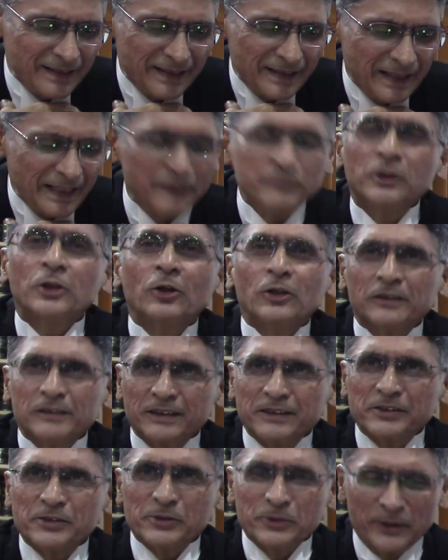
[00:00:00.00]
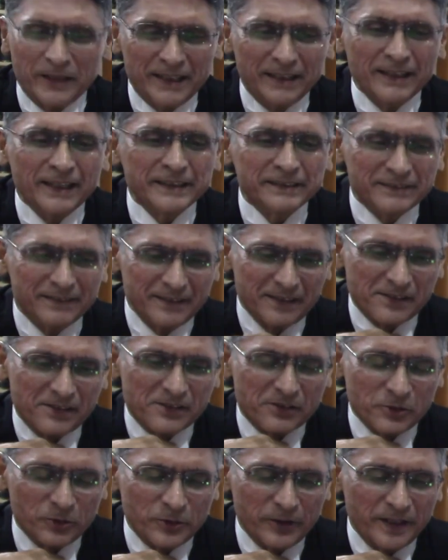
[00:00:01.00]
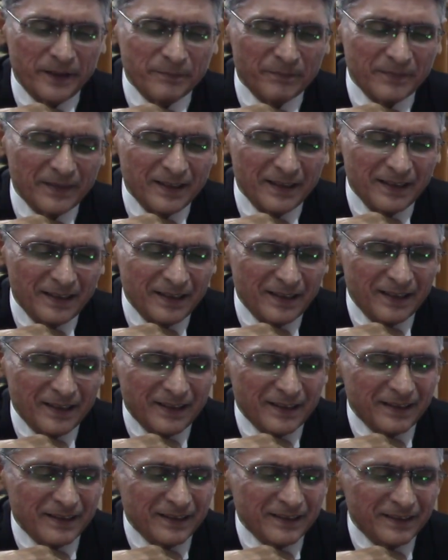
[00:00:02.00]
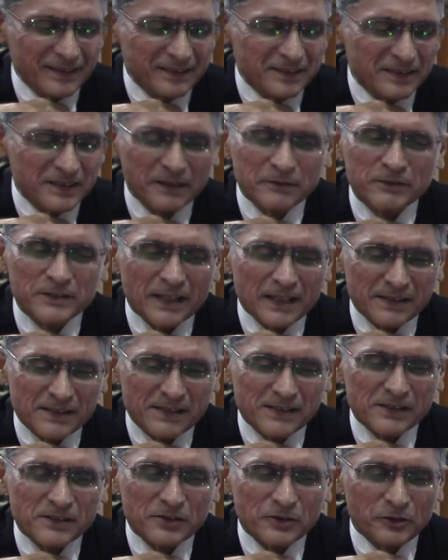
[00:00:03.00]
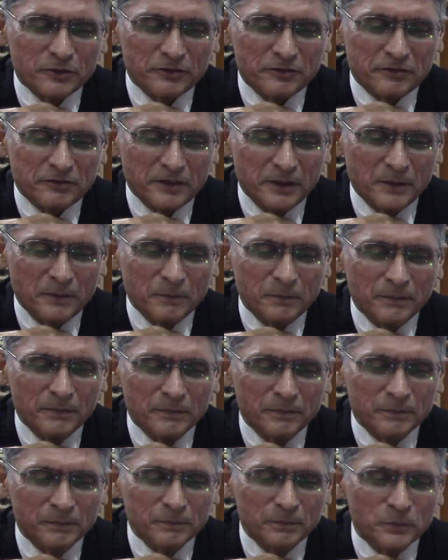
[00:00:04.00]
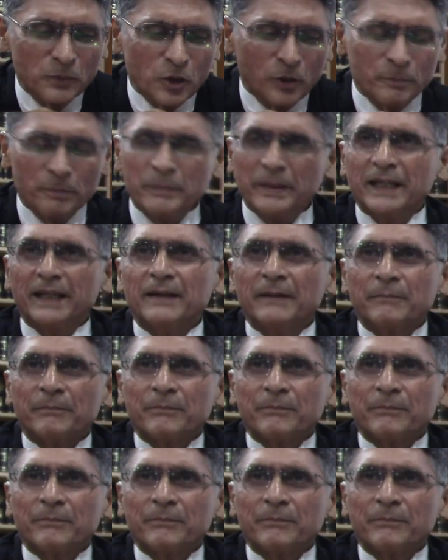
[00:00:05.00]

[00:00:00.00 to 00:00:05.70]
I'm an author, so I like this story. Chief Justice of Bombay,